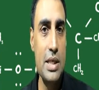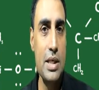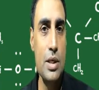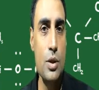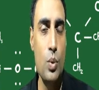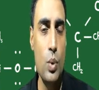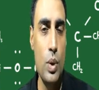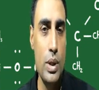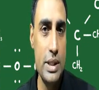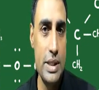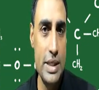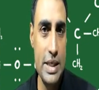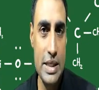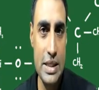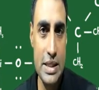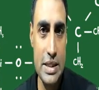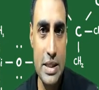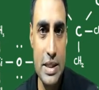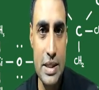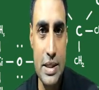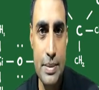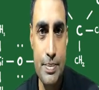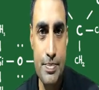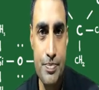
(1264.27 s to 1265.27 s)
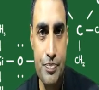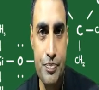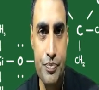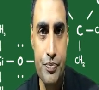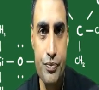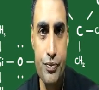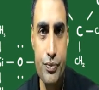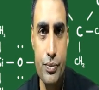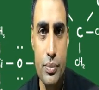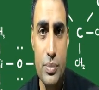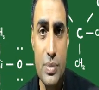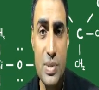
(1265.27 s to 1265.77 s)
quantized.
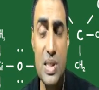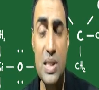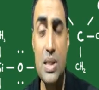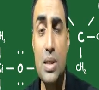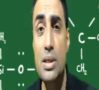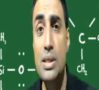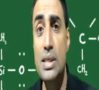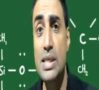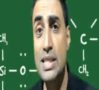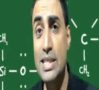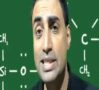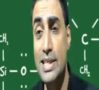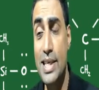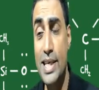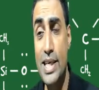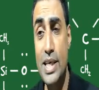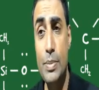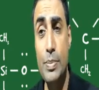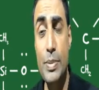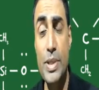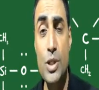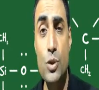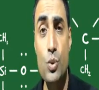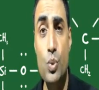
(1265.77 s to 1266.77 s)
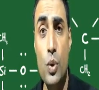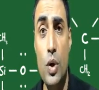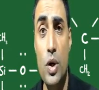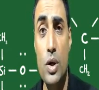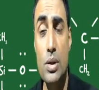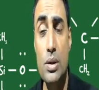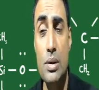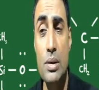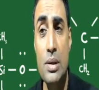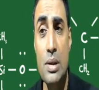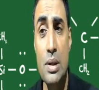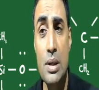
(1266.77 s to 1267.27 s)
Discrete means
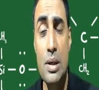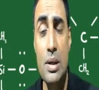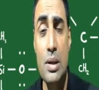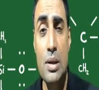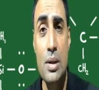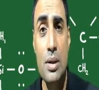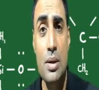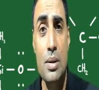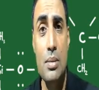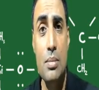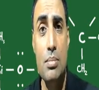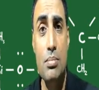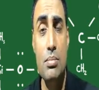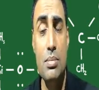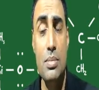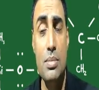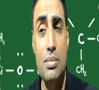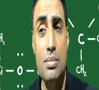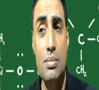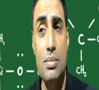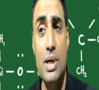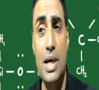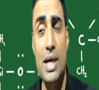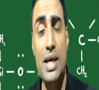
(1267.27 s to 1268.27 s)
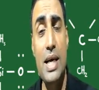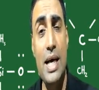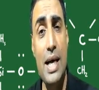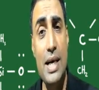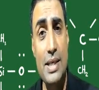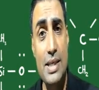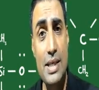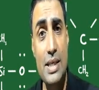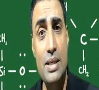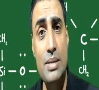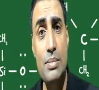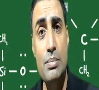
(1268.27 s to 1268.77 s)
what? An
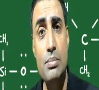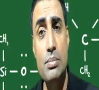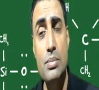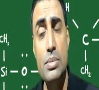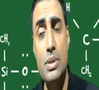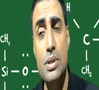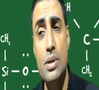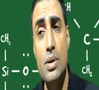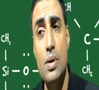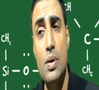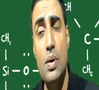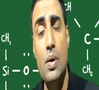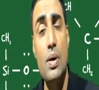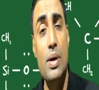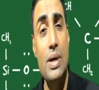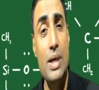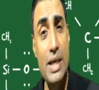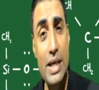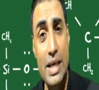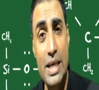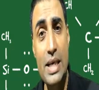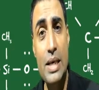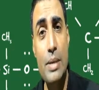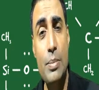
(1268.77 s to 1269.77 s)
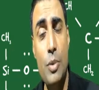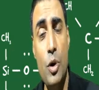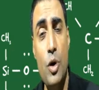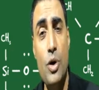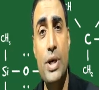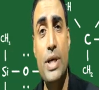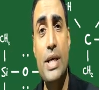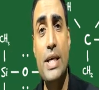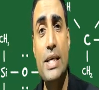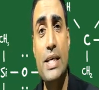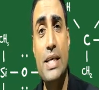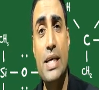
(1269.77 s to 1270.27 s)
atom or any
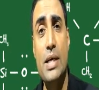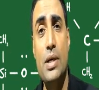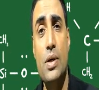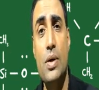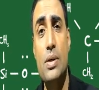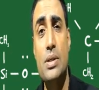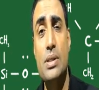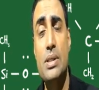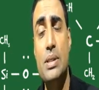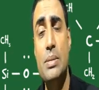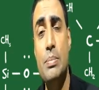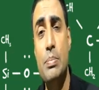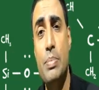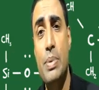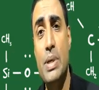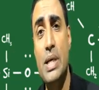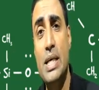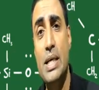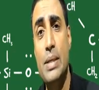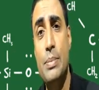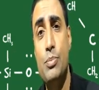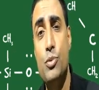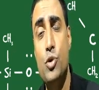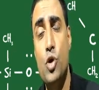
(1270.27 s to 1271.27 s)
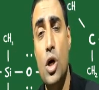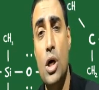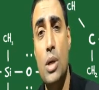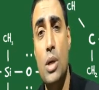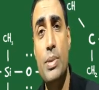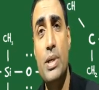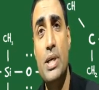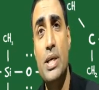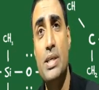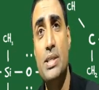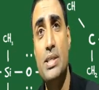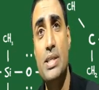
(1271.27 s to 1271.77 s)
body cannot simply absorb
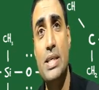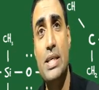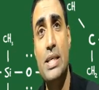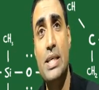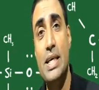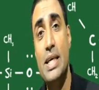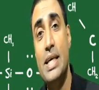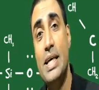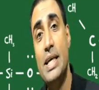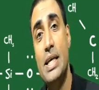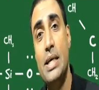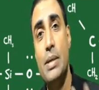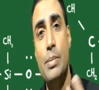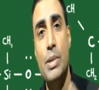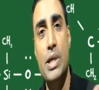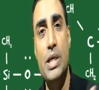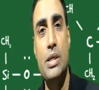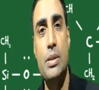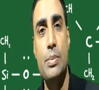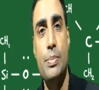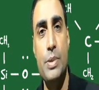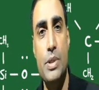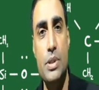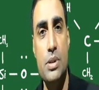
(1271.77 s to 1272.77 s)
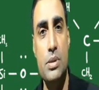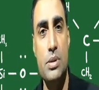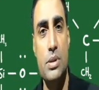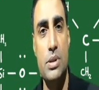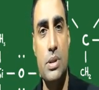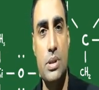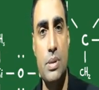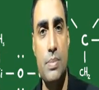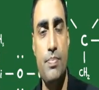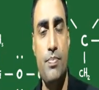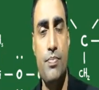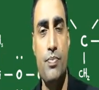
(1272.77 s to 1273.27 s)
energy in any
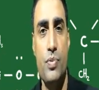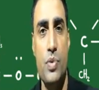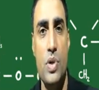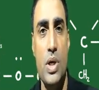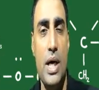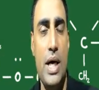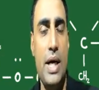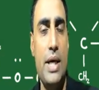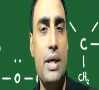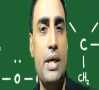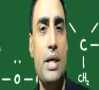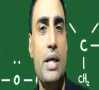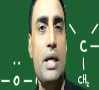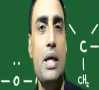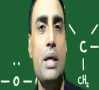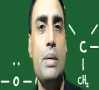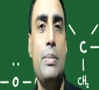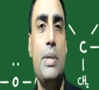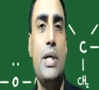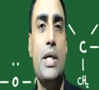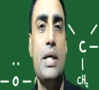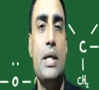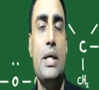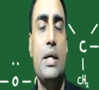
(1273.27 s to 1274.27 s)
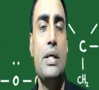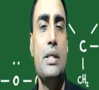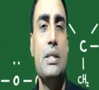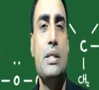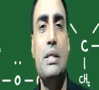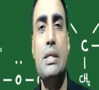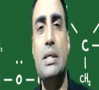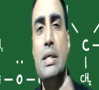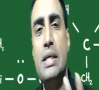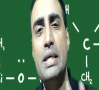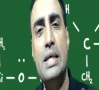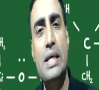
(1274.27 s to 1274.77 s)
multiples and re-emit energy
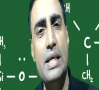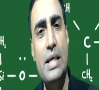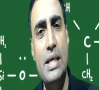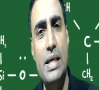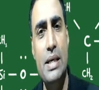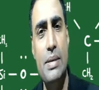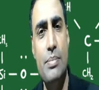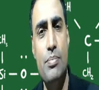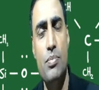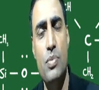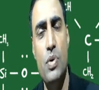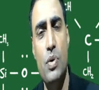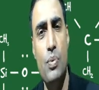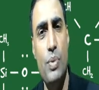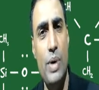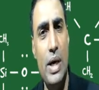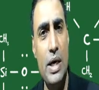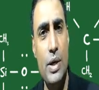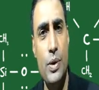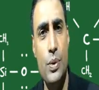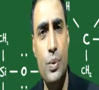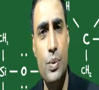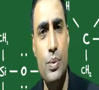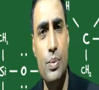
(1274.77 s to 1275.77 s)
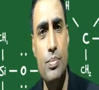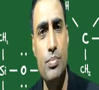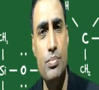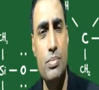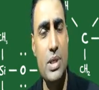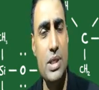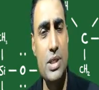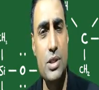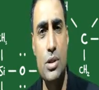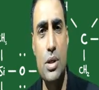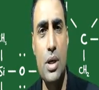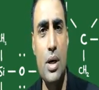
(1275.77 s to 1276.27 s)
in any value.
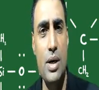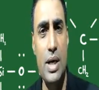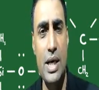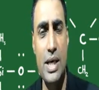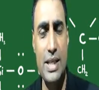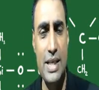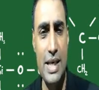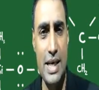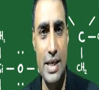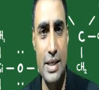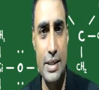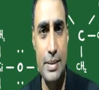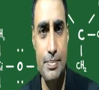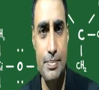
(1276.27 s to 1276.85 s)
It's not like that.